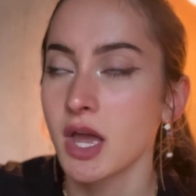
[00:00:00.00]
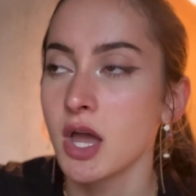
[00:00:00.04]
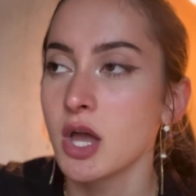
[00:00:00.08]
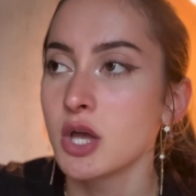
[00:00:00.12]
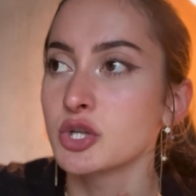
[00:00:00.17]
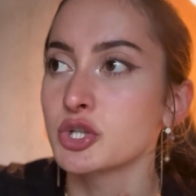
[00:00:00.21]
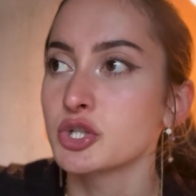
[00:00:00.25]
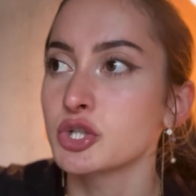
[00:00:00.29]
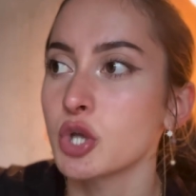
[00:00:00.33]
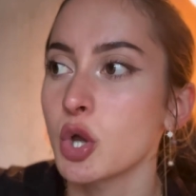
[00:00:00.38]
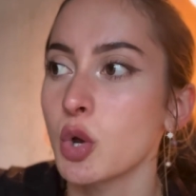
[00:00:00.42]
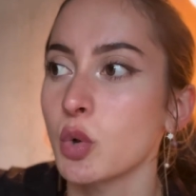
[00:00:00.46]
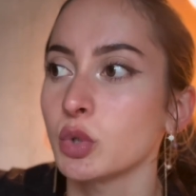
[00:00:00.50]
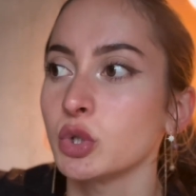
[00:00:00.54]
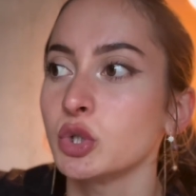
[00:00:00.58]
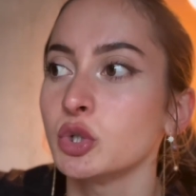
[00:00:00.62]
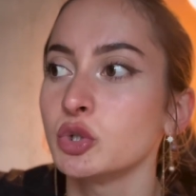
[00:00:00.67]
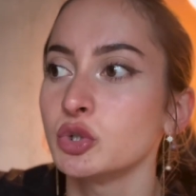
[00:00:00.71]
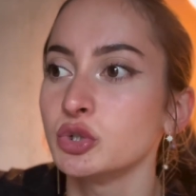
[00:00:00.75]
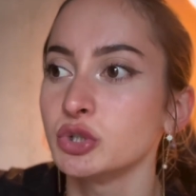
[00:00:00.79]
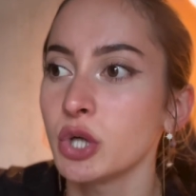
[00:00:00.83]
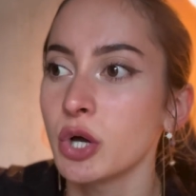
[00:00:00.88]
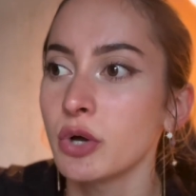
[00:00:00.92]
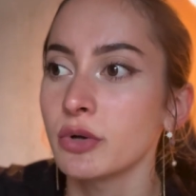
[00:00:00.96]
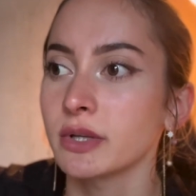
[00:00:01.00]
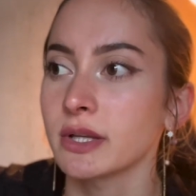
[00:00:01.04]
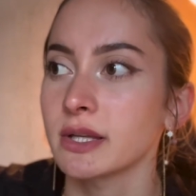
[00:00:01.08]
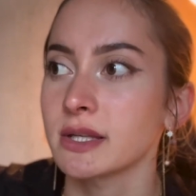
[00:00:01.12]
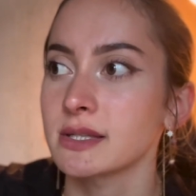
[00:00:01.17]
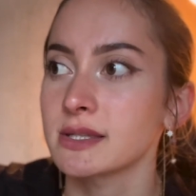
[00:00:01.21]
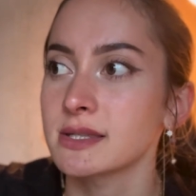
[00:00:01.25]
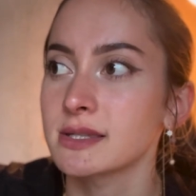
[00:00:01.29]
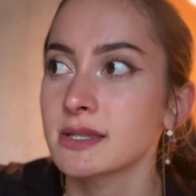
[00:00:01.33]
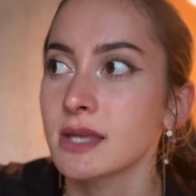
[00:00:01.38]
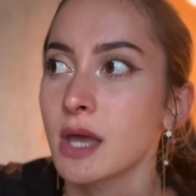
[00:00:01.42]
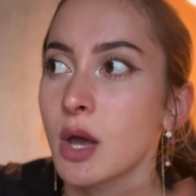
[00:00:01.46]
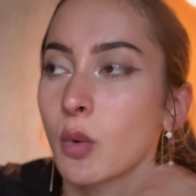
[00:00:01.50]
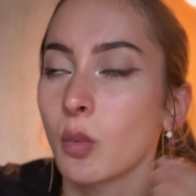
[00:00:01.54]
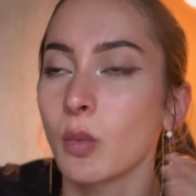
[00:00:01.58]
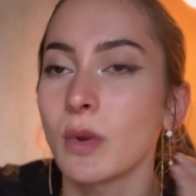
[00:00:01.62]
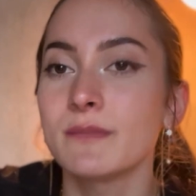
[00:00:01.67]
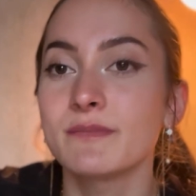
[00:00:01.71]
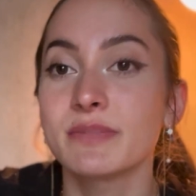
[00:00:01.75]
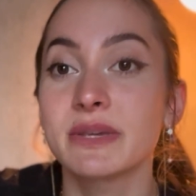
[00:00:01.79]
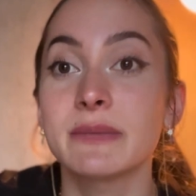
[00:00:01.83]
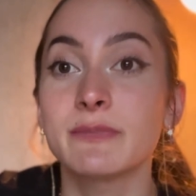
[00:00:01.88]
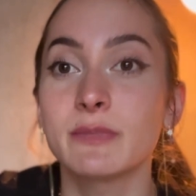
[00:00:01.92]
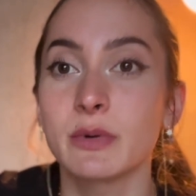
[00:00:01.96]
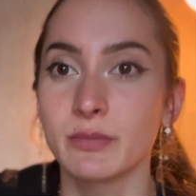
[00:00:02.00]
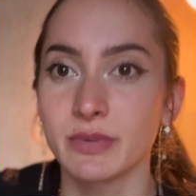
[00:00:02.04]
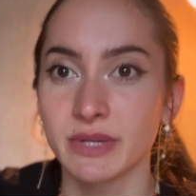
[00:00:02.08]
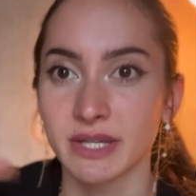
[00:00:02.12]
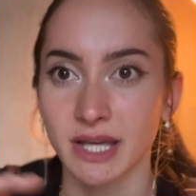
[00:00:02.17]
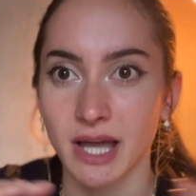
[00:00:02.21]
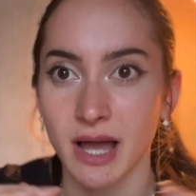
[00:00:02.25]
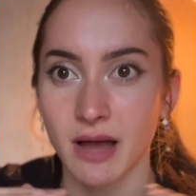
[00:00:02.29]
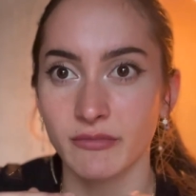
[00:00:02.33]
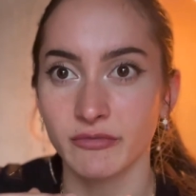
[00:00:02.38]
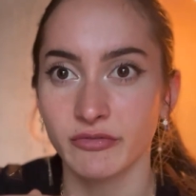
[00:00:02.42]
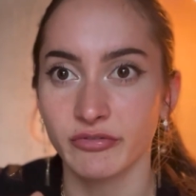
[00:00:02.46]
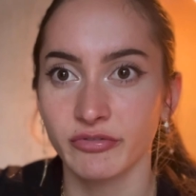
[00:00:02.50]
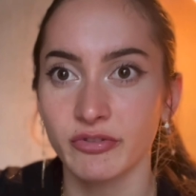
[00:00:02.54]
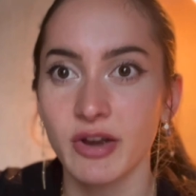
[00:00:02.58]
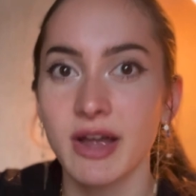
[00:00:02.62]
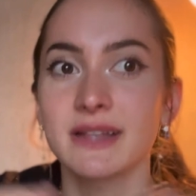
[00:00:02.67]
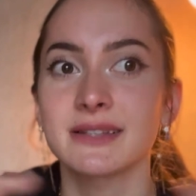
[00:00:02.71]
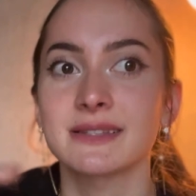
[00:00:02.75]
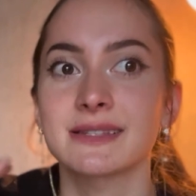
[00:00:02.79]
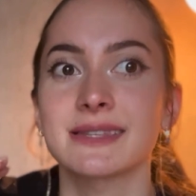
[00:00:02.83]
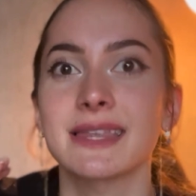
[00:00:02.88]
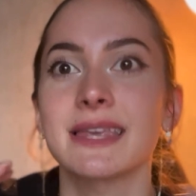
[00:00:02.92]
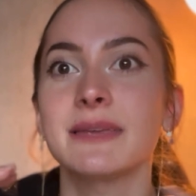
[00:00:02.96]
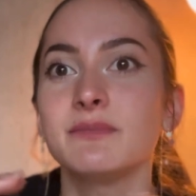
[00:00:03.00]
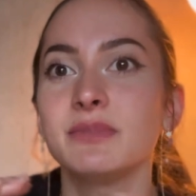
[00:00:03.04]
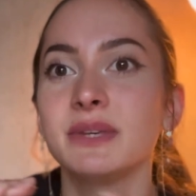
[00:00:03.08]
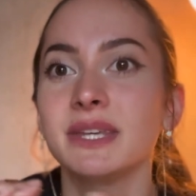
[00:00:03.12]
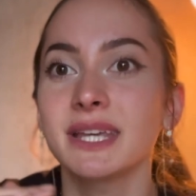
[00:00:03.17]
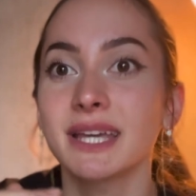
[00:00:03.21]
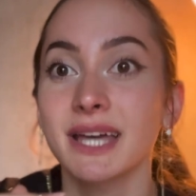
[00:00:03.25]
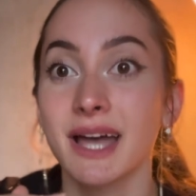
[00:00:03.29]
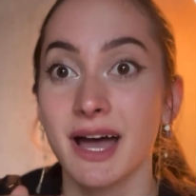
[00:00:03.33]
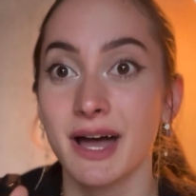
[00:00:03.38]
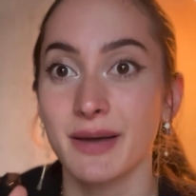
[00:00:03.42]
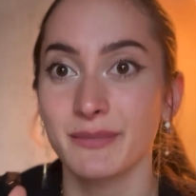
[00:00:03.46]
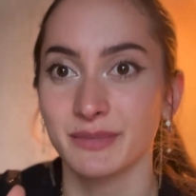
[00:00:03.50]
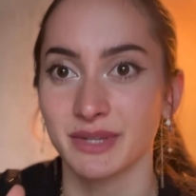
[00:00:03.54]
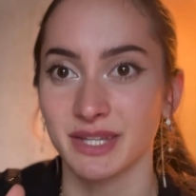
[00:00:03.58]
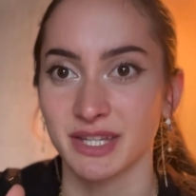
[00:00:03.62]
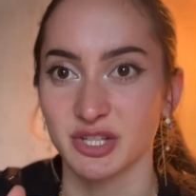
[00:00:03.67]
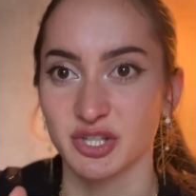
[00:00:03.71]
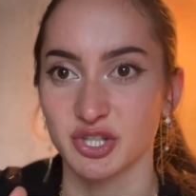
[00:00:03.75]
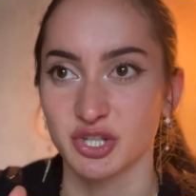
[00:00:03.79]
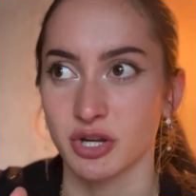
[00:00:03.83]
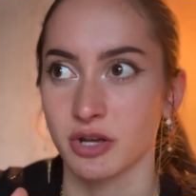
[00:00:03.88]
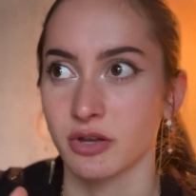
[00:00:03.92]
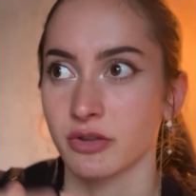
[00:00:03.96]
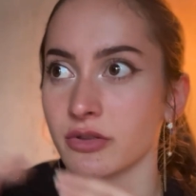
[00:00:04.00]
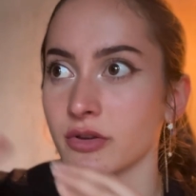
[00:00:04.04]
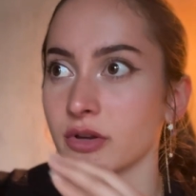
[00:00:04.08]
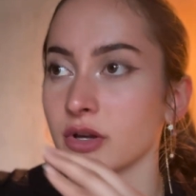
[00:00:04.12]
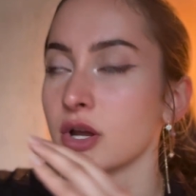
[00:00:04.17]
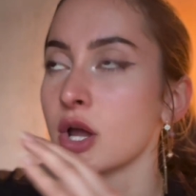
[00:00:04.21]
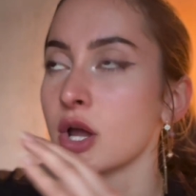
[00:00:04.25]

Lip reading: So you'll notice when people become friends, they become each other.